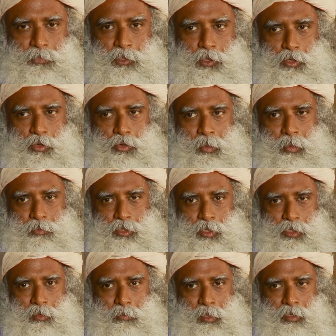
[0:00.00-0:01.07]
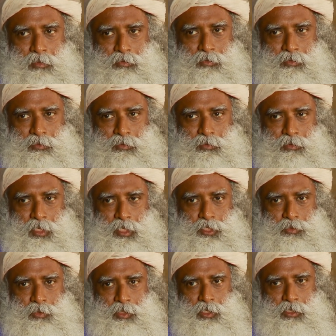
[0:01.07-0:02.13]
You know whom I'm talking about?
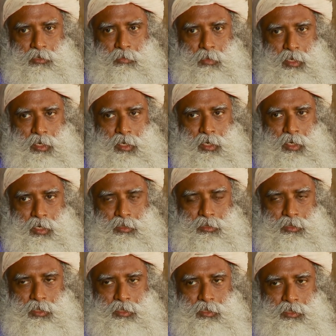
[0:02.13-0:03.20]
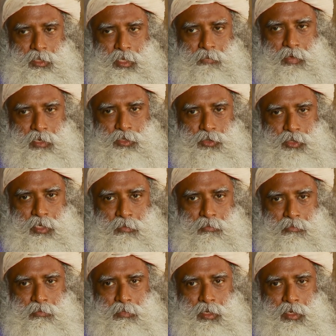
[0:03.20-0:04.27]
Ashwini Kumaras, and they went to
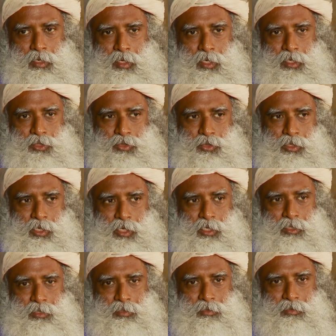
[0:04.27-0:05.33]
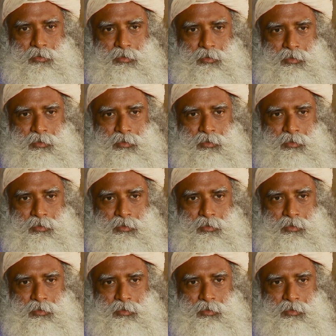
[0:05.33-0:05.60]
him to learn